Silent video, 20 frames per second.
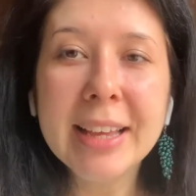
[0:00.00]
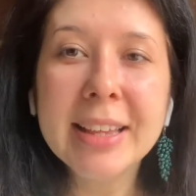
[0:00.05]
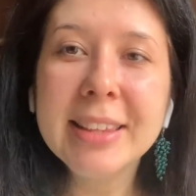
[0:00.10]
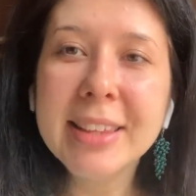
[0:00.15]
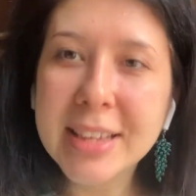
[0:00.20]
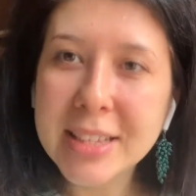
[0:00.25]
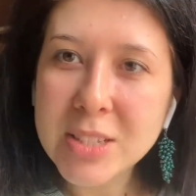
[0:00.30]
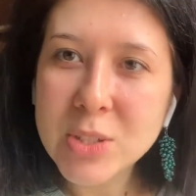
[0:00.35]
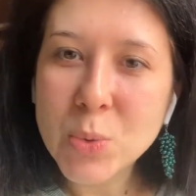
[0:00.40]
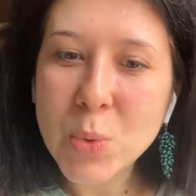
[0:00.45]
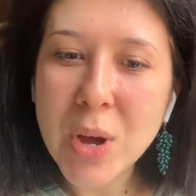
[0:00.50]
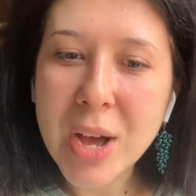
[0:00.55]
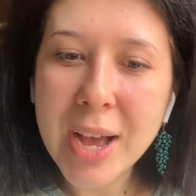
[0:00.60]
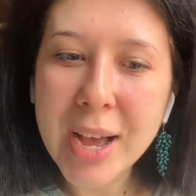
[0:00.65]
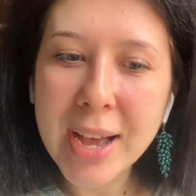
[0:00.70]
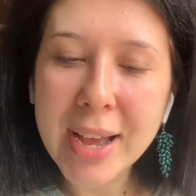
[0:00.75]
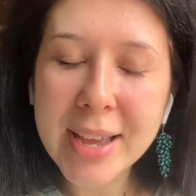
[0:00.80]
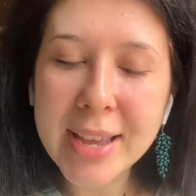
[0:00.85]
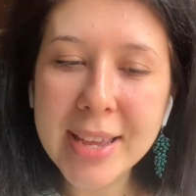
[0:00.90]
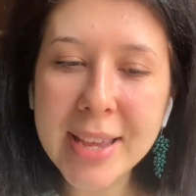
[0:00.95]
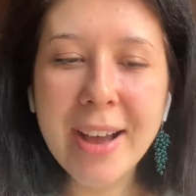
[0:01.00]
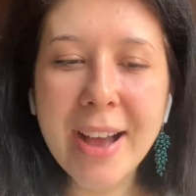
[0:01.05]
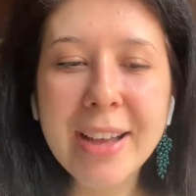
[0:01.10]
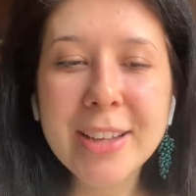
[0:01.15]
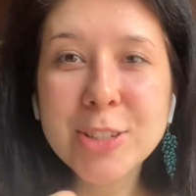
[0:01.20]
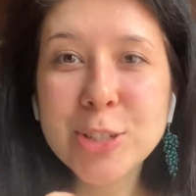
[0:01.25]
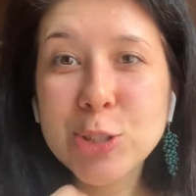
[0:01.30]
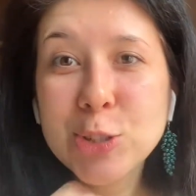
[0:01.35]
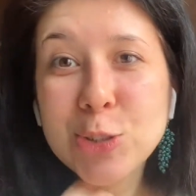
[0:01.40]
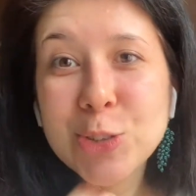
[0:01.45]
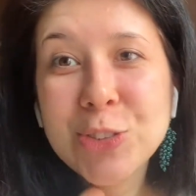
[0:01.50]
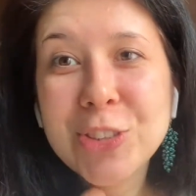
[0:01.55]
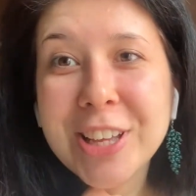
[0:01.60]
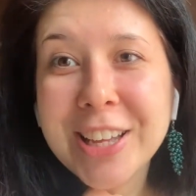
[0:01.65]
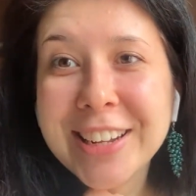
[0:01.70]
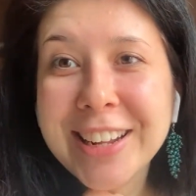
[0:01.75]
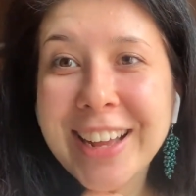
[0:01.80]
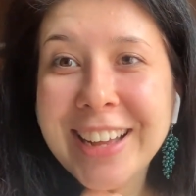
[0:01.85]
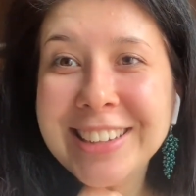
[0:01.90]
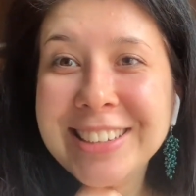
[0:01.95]
That's why I understood
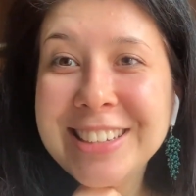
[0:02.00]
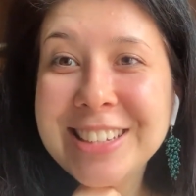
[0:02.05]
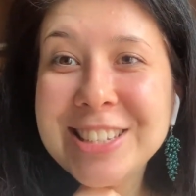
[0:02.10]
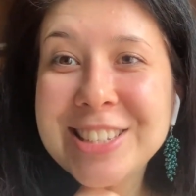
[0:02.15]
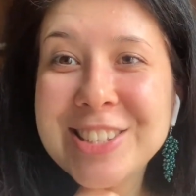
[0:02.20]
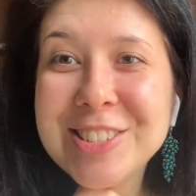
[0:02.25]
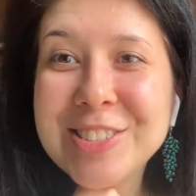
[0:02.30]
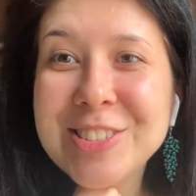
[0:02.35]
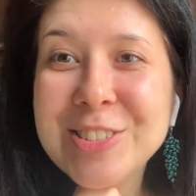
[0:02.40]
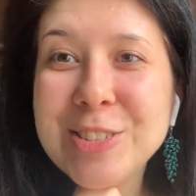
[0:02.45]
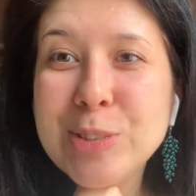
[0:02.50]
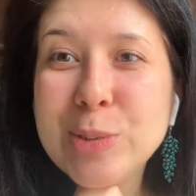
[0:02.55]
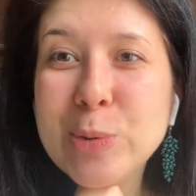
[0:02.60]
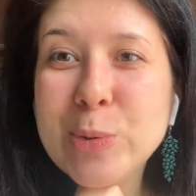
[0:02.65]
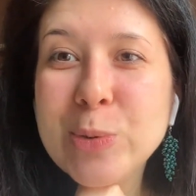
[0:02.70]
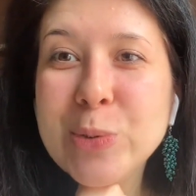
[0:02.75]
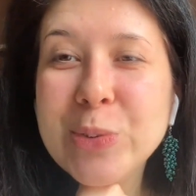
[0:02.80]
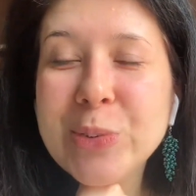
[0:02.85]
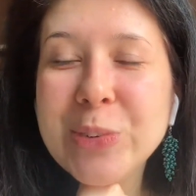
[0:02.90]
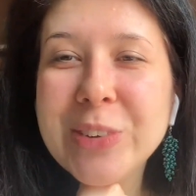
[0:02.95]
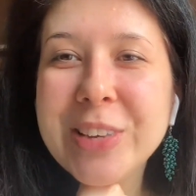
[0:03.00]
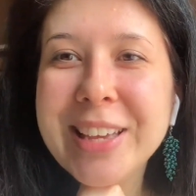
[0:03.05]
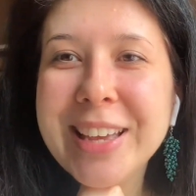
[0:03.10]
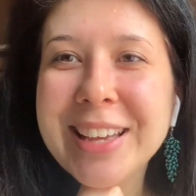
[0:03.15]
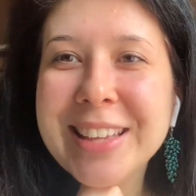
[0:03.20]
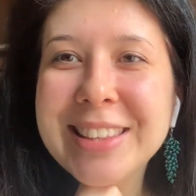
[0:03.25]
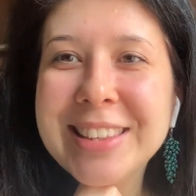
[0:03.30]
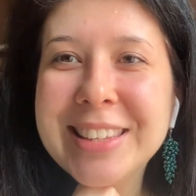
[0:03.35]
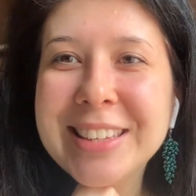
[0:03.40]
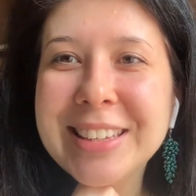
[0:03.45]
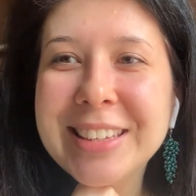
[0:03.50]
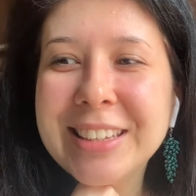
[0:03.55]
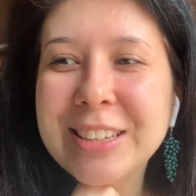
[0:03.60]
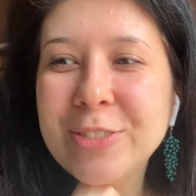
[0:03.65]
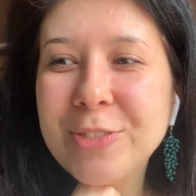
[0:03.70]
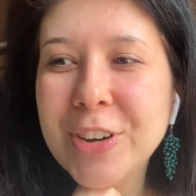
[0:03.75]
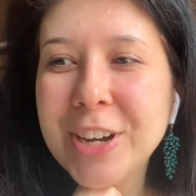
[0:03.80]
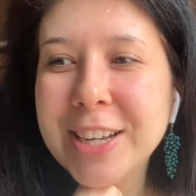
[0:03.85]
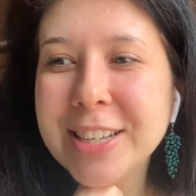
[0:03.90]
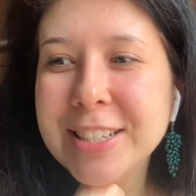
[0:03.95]
that I need to get the
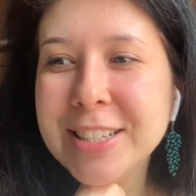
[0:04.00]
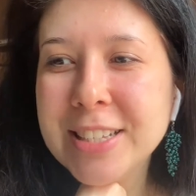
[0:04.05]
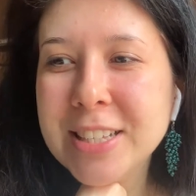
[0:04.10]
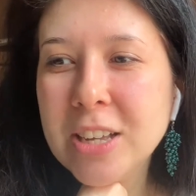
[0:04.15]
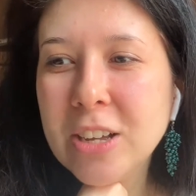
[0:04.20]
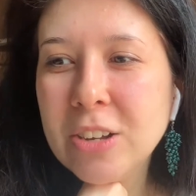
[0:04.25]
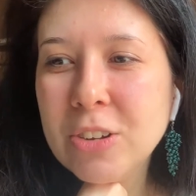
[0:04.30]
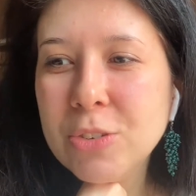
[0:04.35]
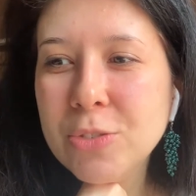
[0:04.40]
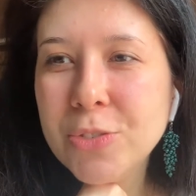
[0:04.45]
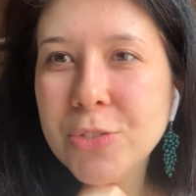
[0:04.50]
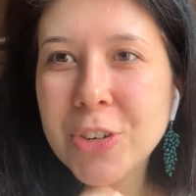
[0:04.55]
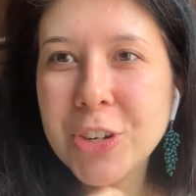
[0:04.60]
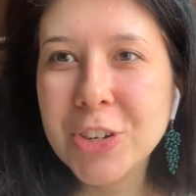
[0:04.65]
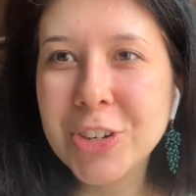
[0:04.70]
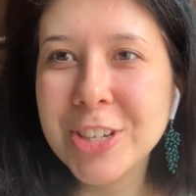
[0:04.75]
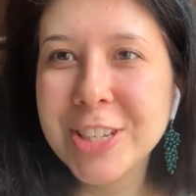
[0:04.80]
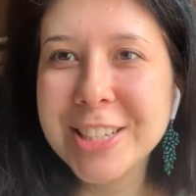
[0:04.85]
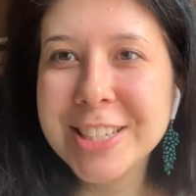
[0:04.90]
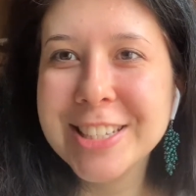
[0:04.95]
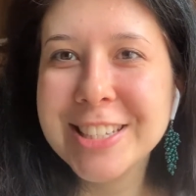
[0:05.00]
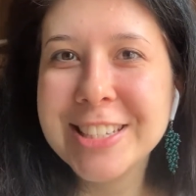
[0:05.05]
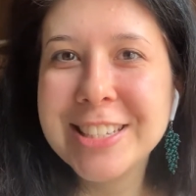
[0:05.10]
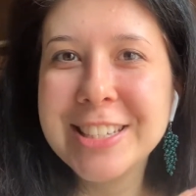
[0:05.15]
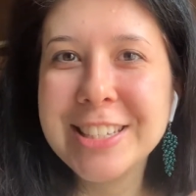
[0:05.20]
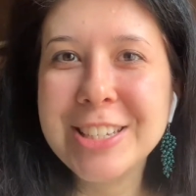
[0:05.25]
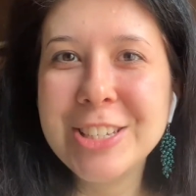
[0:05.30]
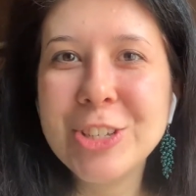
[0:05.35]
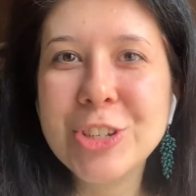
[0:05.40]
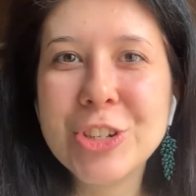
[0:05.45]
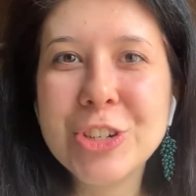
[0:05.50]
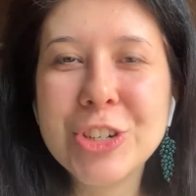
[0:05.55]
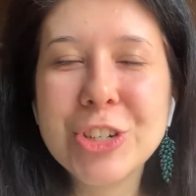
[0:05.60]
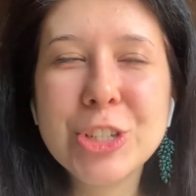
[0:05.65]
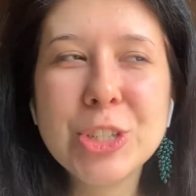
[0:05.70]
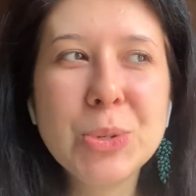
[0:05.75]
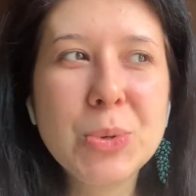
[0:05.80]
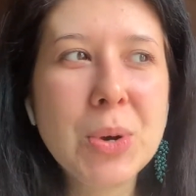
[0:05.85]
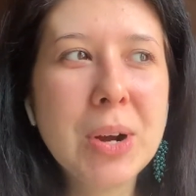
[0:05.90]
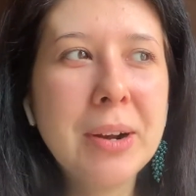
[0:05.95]
advice of various
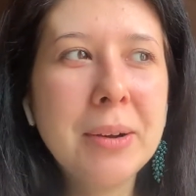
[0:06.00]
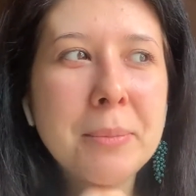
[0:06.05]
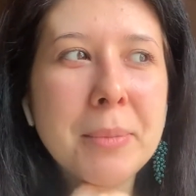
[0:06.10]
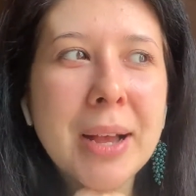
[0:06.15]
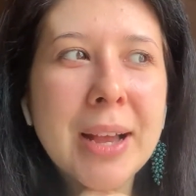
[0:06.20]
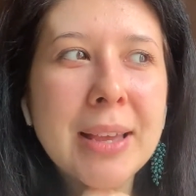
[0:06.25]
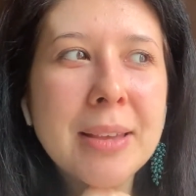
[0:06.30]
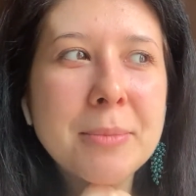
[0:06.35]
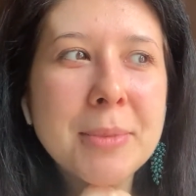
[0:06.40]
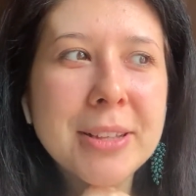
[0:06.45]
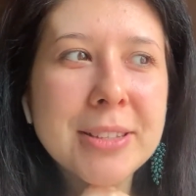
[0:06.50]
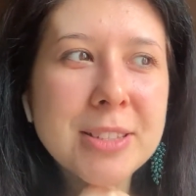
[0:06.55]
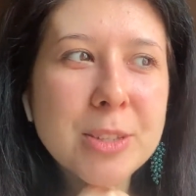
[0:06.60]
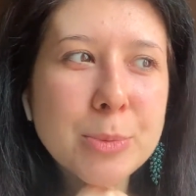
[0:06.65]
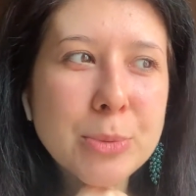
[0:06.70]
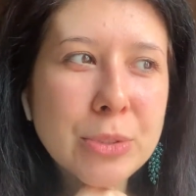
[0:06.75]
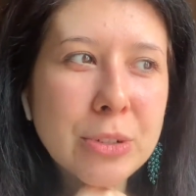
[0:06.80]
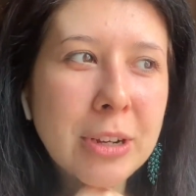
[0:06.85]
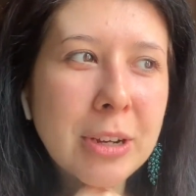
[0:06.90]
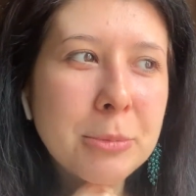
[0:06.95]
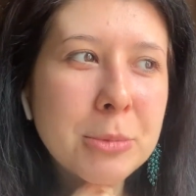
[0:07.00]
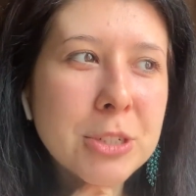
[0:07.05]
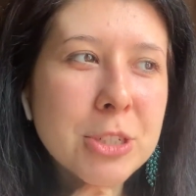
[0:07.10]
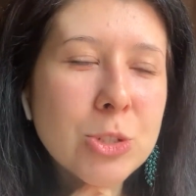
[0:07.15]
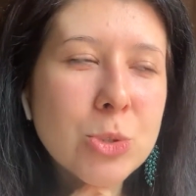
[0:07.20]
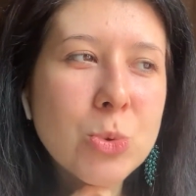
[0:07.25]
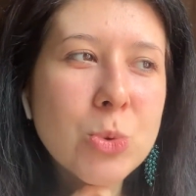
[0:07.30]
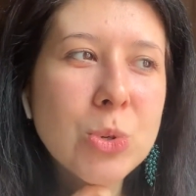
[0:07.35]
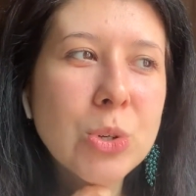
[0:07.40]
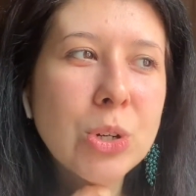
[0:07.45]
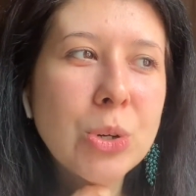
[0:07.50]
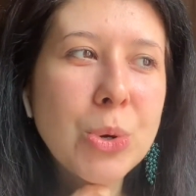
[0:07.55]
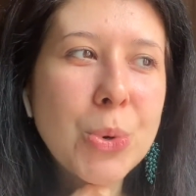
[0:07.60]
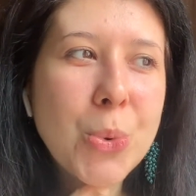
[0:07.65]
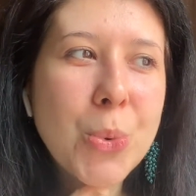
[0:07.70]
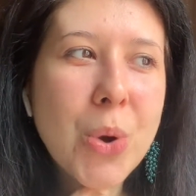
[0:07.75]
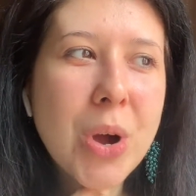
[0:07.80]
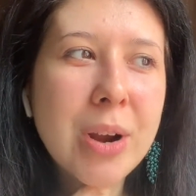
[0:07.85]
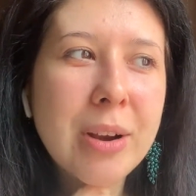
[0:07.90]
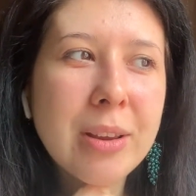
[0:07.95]
teachers who are my email subscribers or
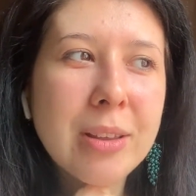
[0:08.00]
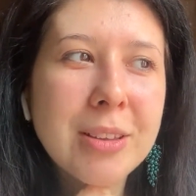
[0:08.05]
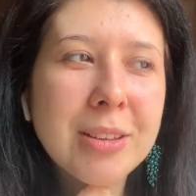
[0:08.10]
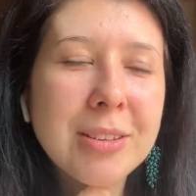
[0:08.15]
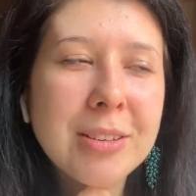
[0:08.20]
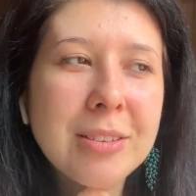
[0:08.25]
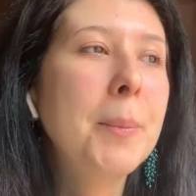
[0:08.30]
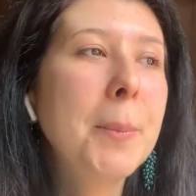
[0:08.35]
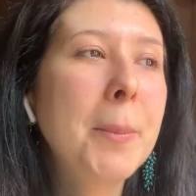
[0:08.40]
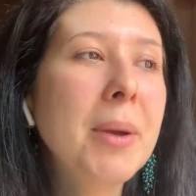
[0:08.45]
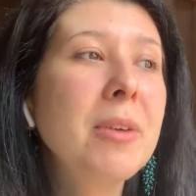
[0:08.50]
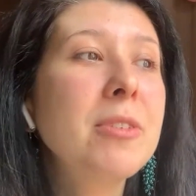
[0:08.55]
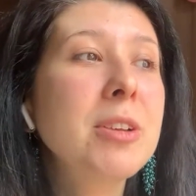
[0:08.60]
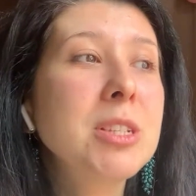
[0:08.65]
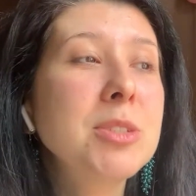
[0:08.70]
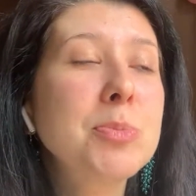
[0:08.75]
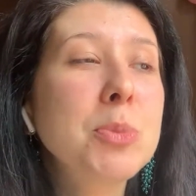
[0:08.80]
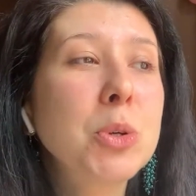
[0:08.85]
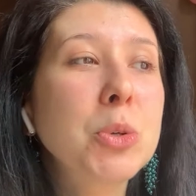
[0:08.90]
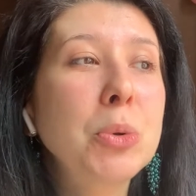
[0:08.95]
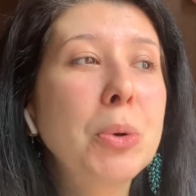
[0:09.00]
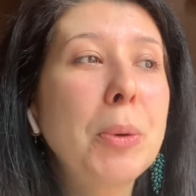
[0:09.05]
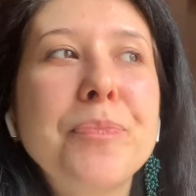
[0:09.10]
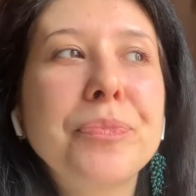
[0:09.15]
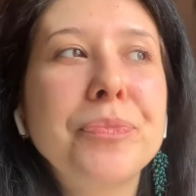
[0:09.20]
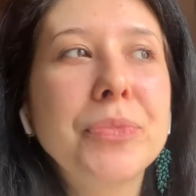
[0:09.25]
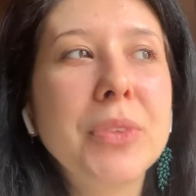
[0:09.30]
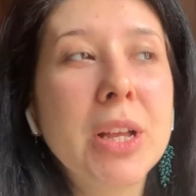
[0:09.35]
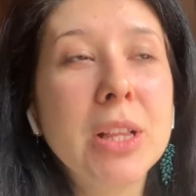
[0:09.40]
who are in my Facebook group.